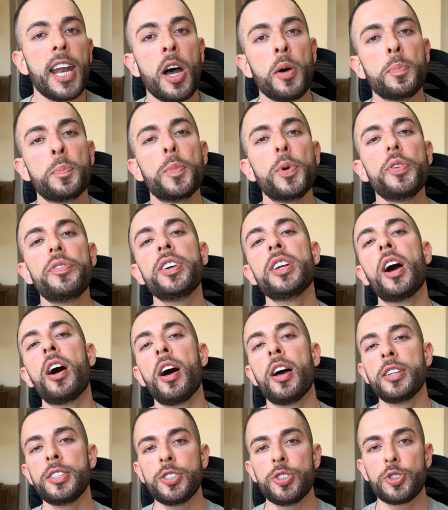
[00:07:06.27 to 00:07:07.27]
now moving
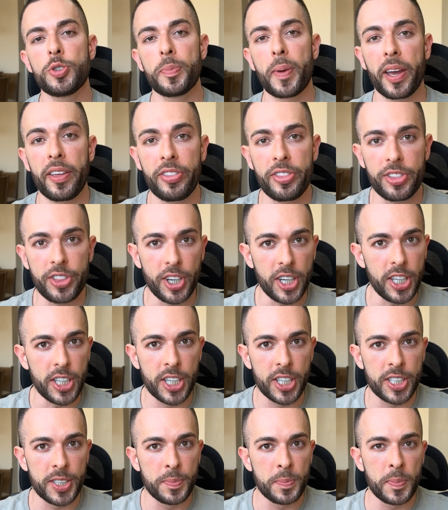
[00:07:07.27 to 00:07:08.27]
on to my
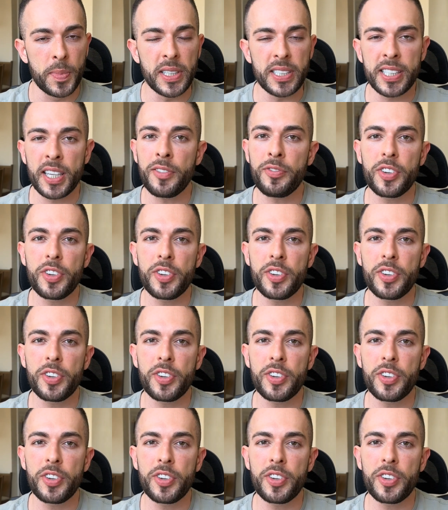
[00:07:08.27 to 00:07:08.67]
third missing